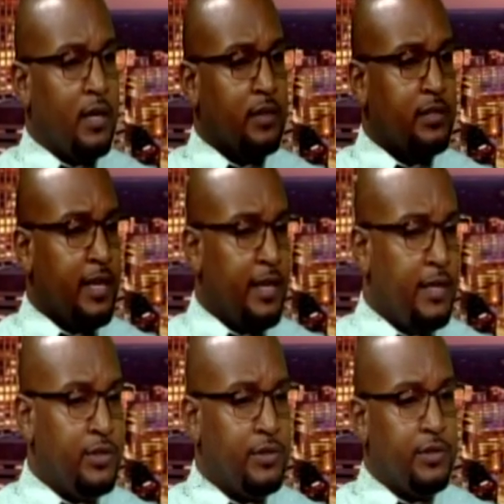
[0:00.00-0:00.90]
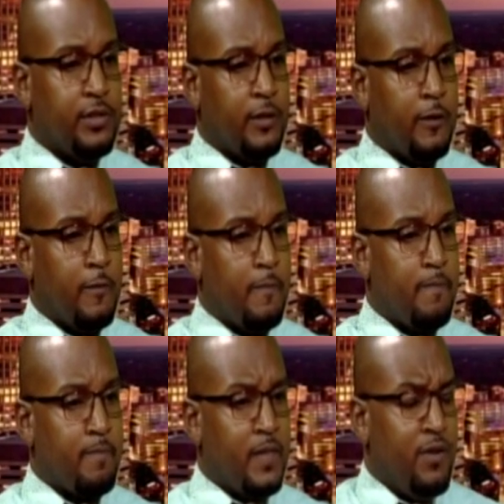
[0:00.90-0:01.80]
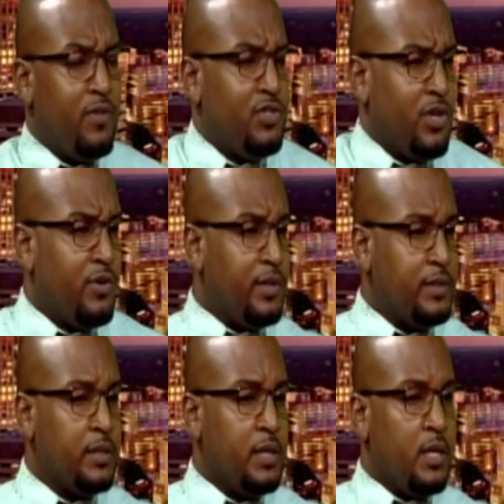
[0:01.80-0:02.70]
state agents, even attorneys,